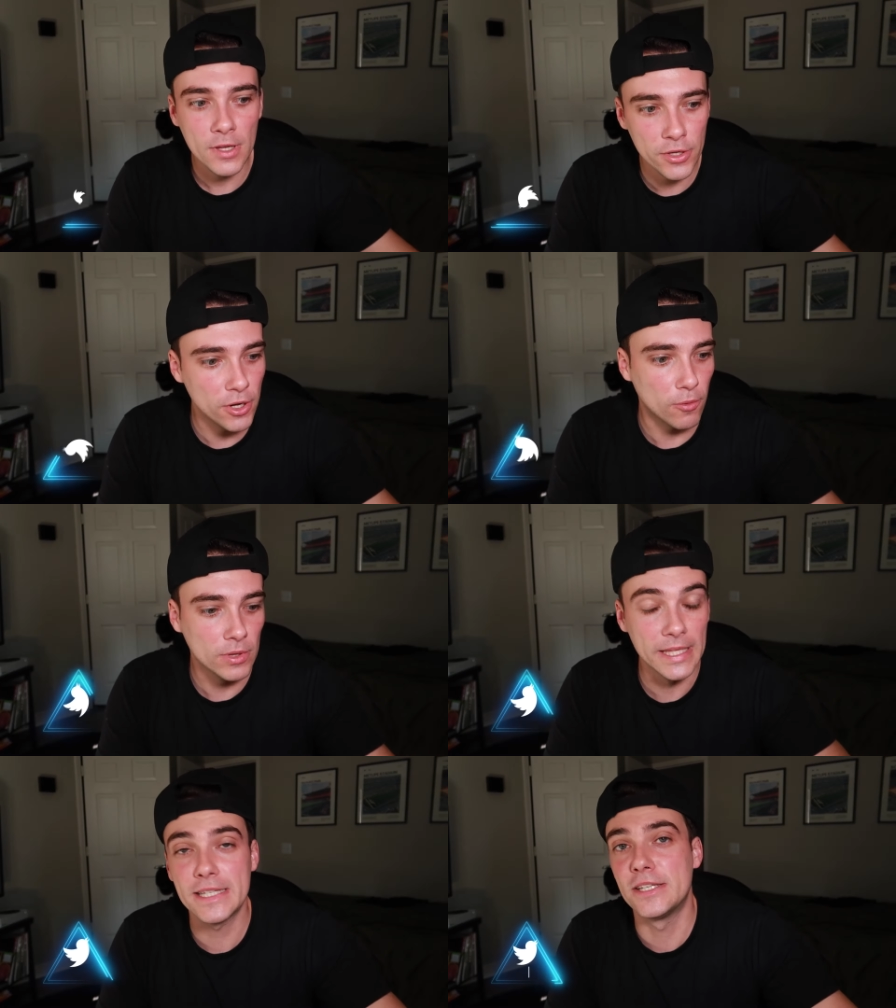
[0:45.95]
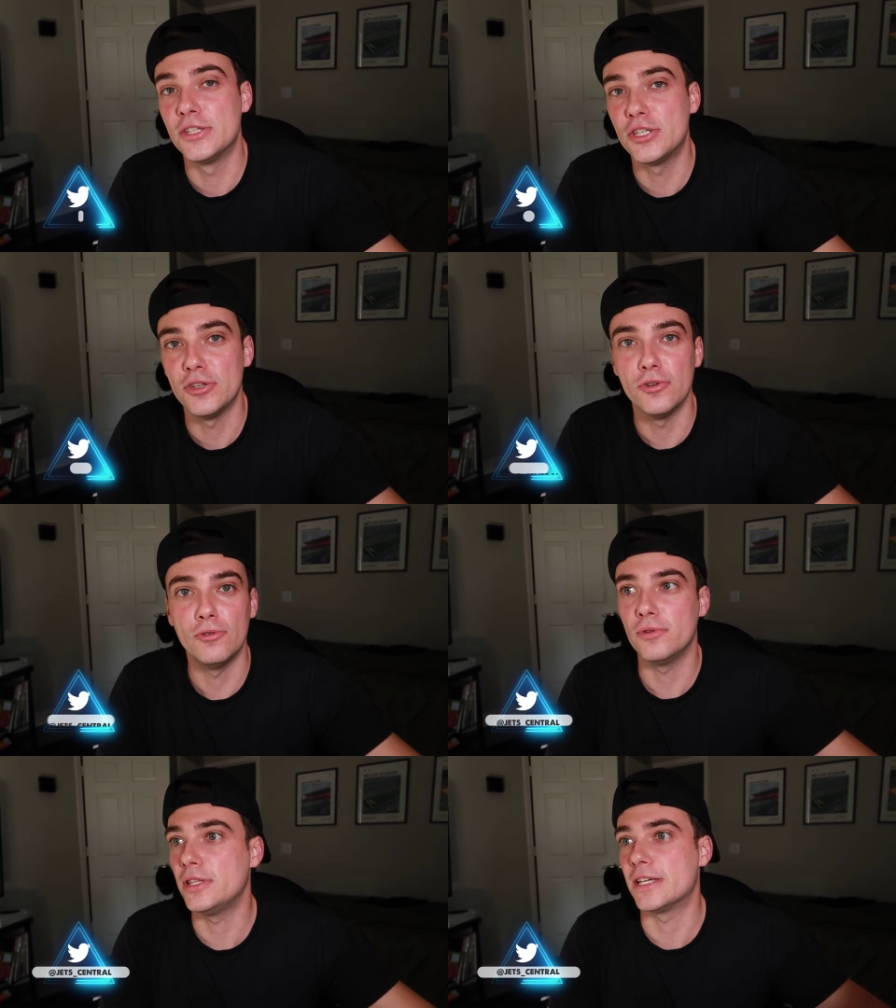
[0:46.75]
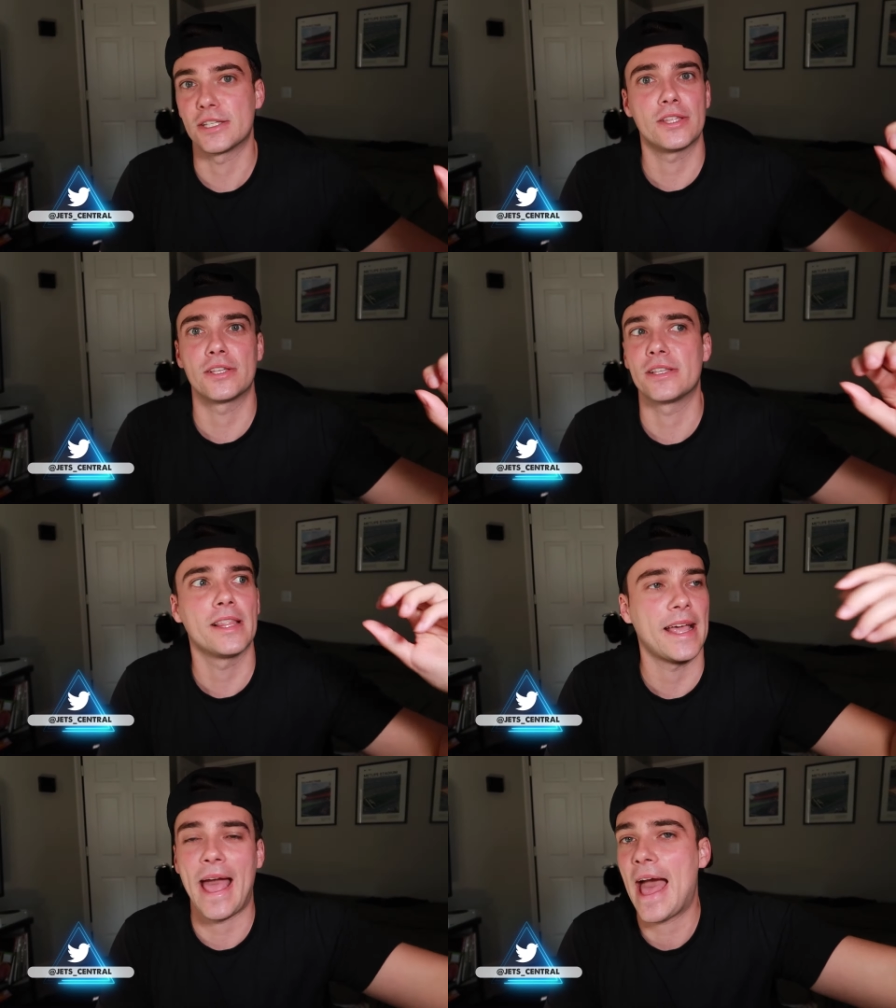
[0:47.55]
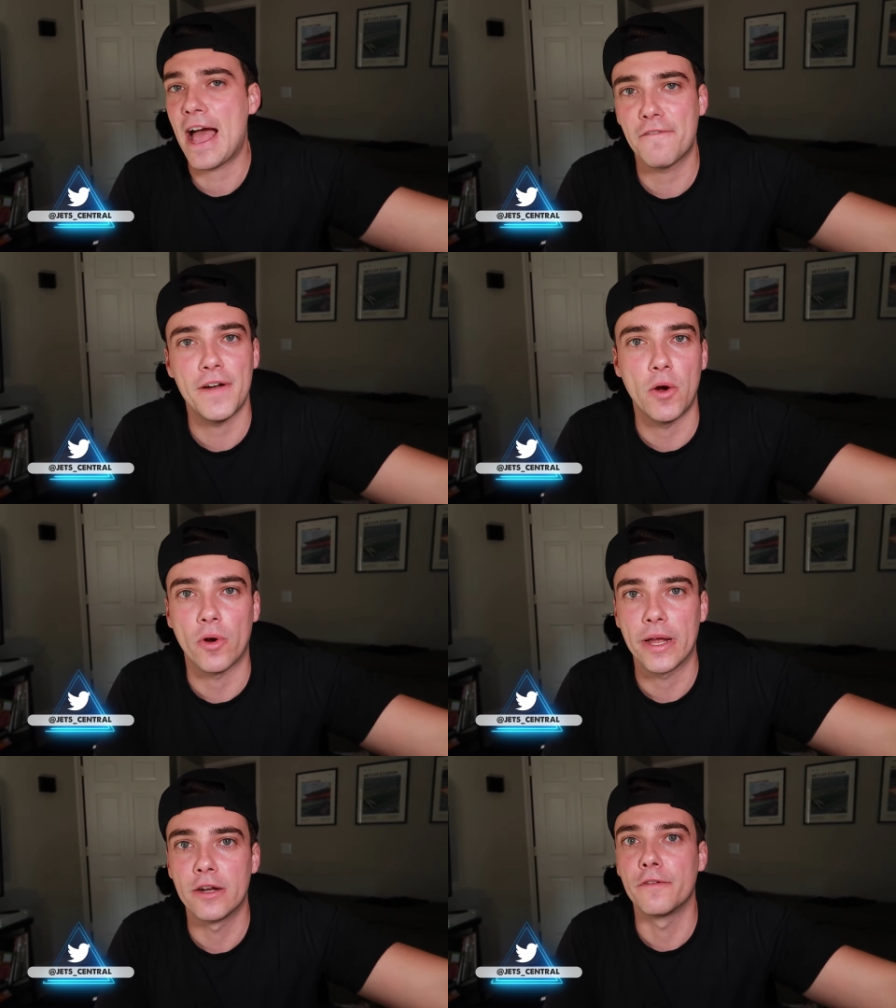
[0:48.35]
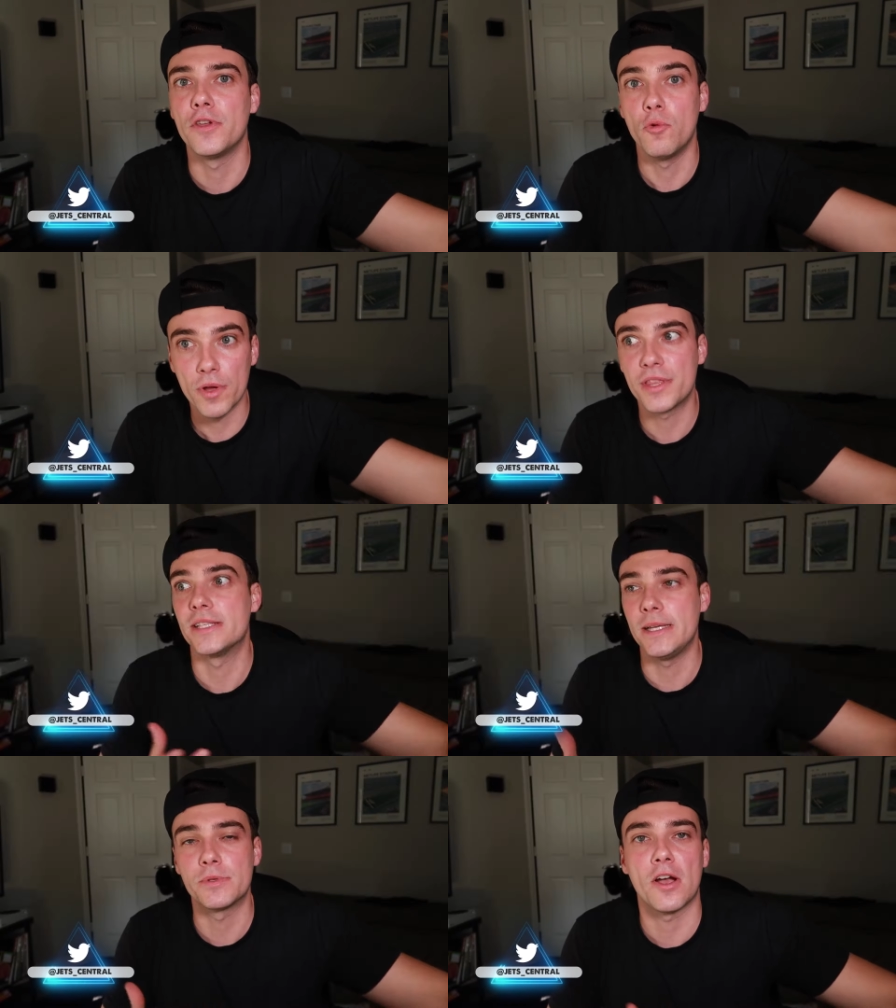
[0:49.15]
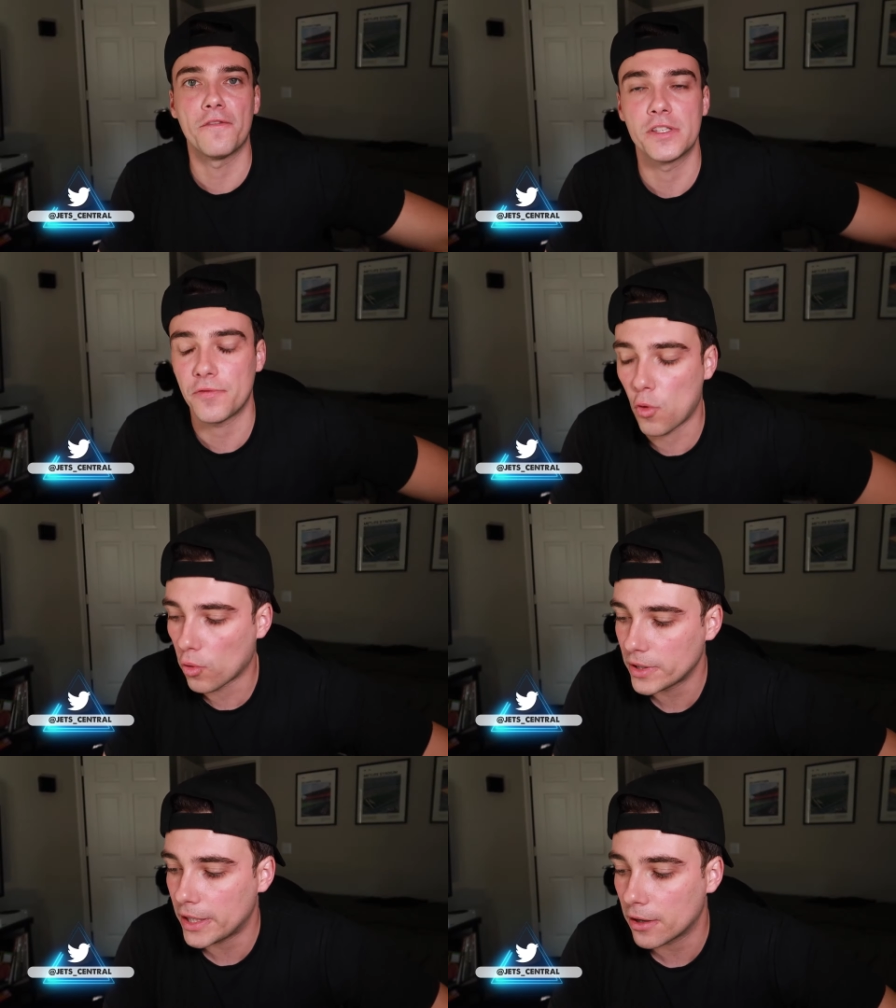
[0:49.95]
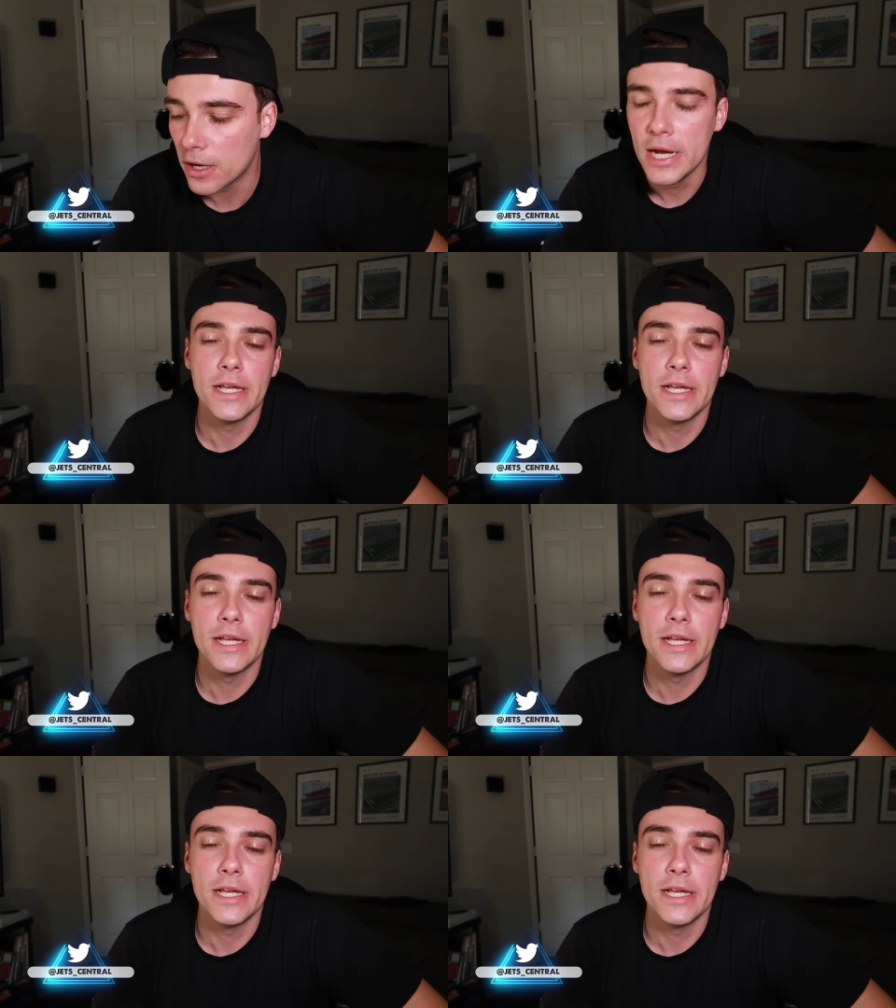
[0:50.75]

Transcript: you know, listen to this, the, like a half hour interview with the team's offensive coordinator,